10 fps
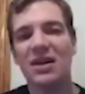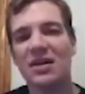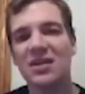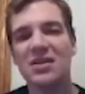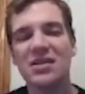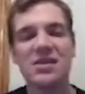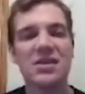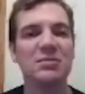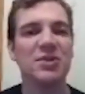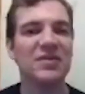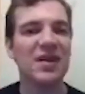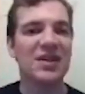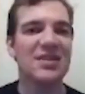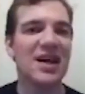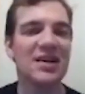This is a
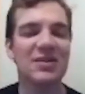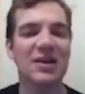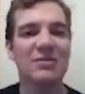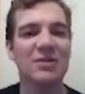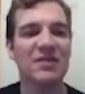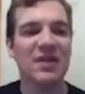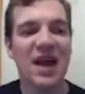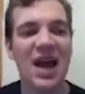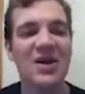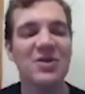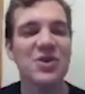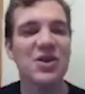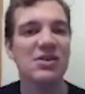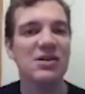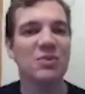simplified diagram of how
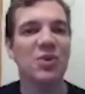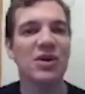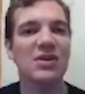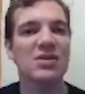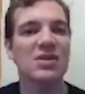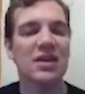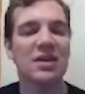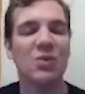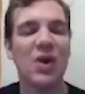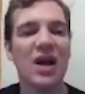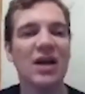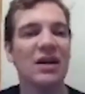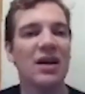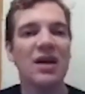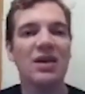Shardeum works and why
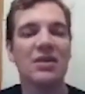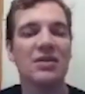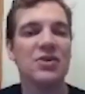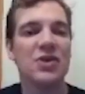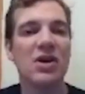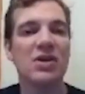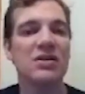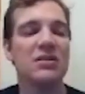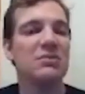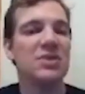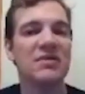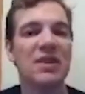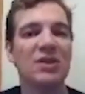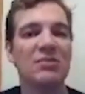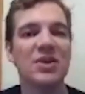Shardeum
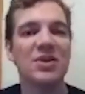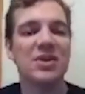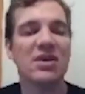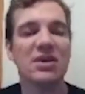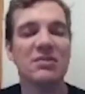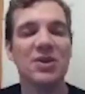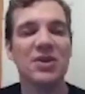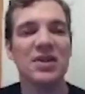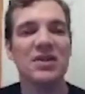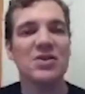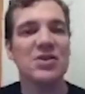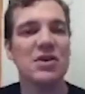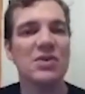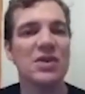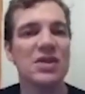developers in our community are
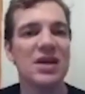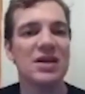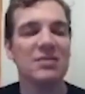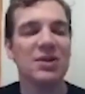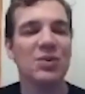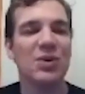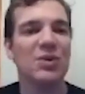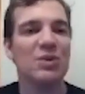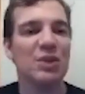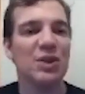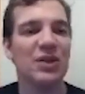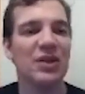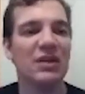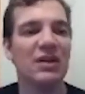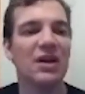so excited about what we're
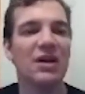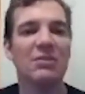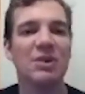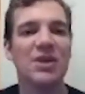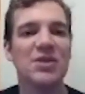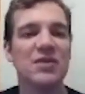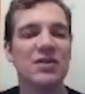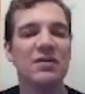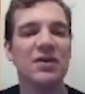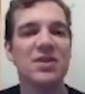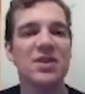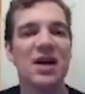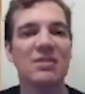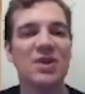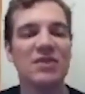building, because first
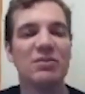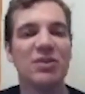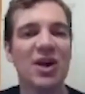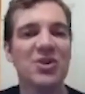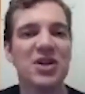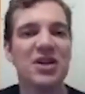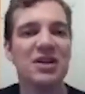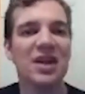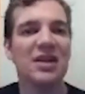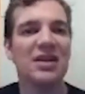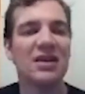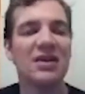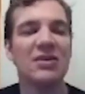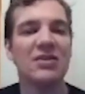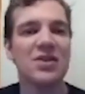time you have a blockchain that can
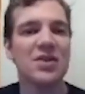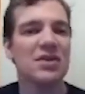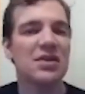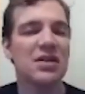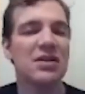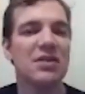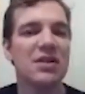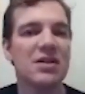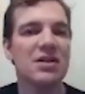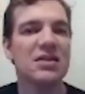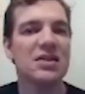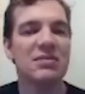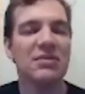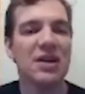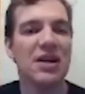increase or decrease its
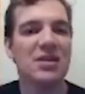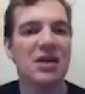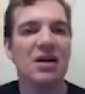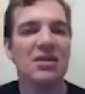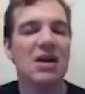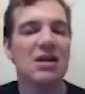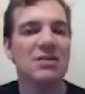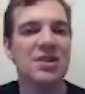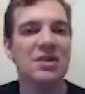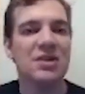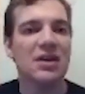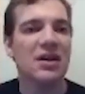TPS autonomously